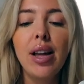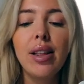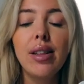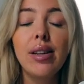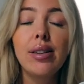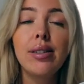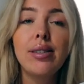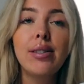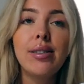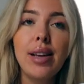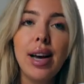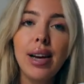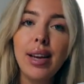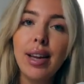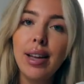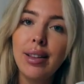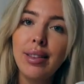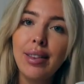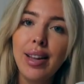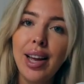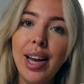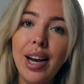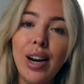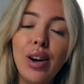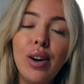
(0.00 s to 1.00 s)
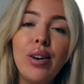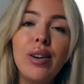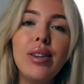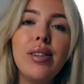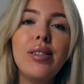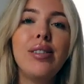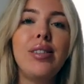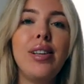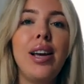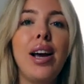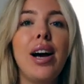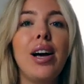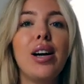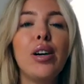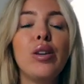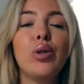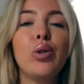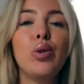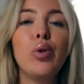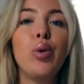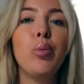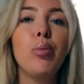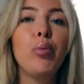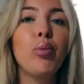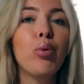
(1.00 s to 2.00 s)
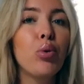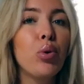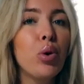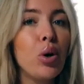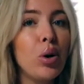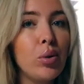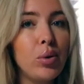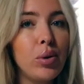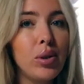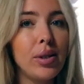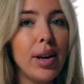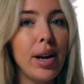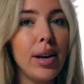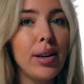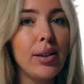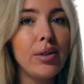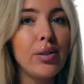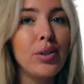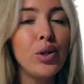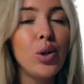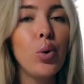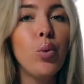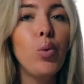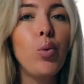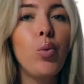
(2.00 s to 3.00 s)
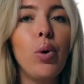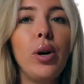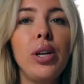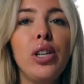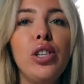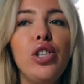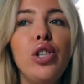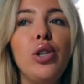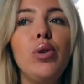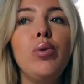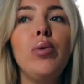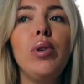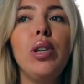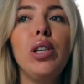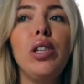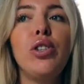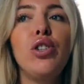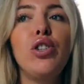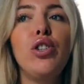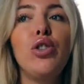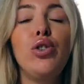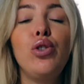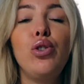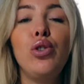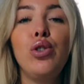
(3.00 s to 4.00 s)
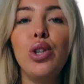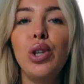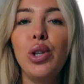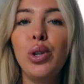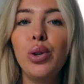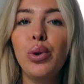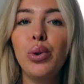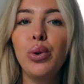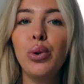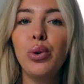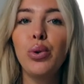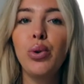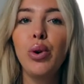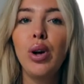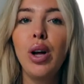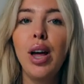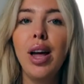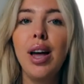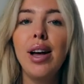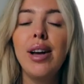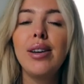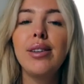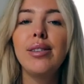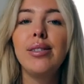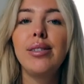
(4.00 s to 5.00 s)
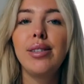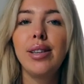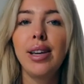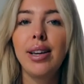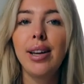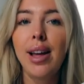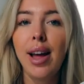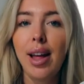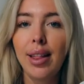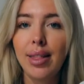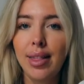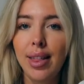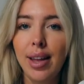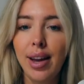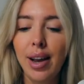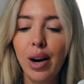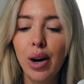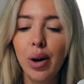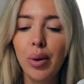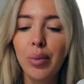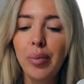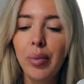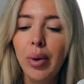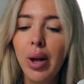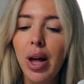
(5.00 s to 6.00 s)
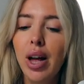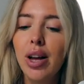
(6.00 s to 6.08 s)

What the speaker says: The second layer is the actual process. So what do you need to do to get there?